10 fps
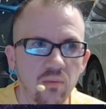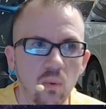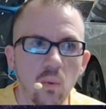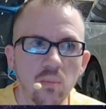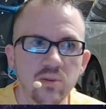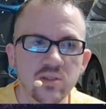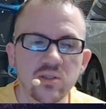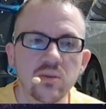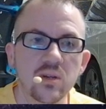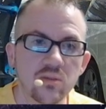Well, 1 plus
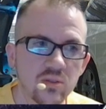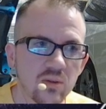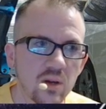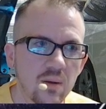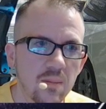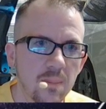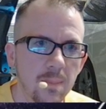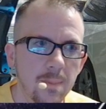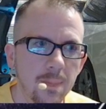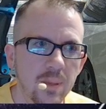2 equals 3.
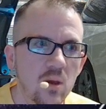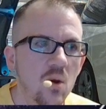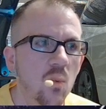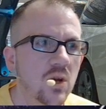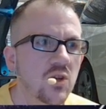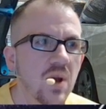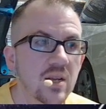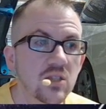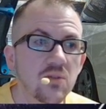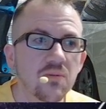When you add
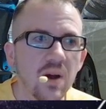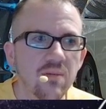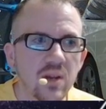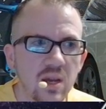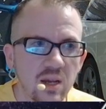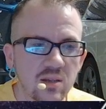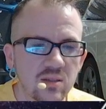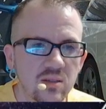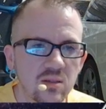2, 5, and 8,